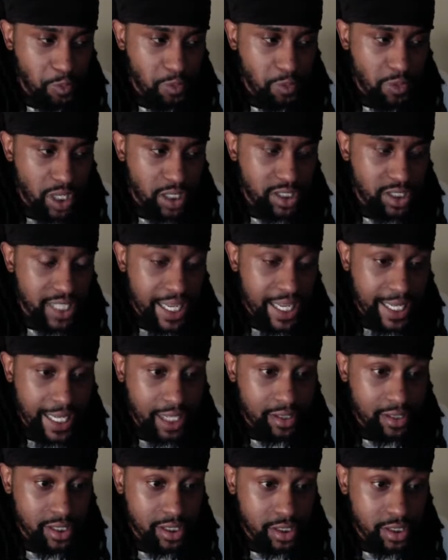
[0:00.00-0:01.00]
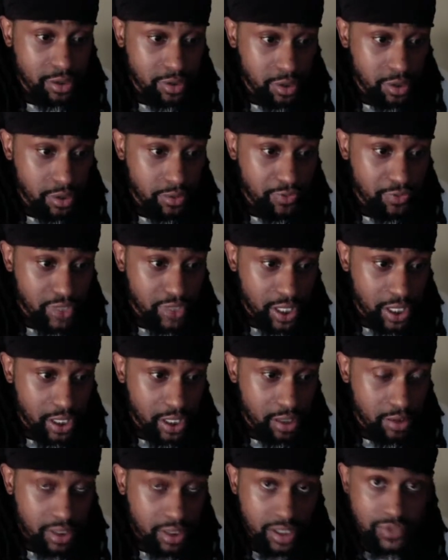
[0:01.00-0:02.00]
Check out this YouTube
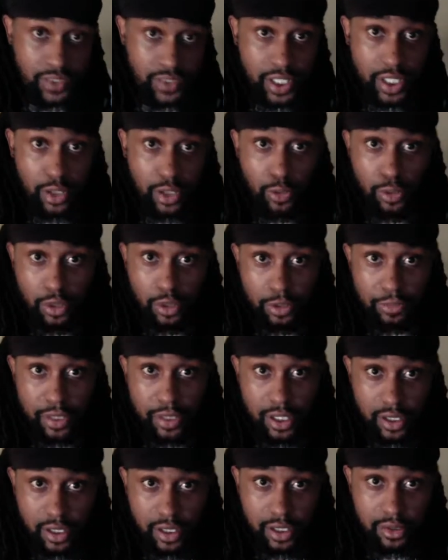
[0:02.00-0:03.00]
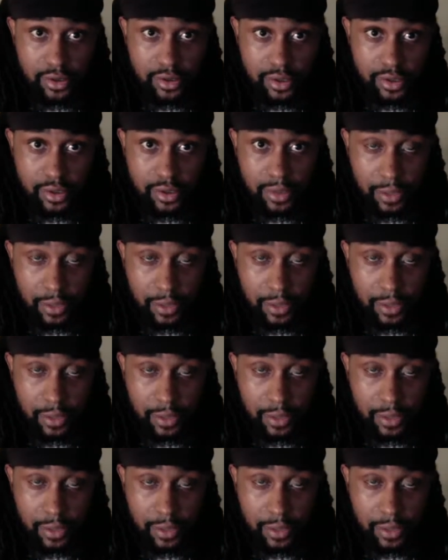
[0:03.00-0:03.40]
video. This video will be on YouTube.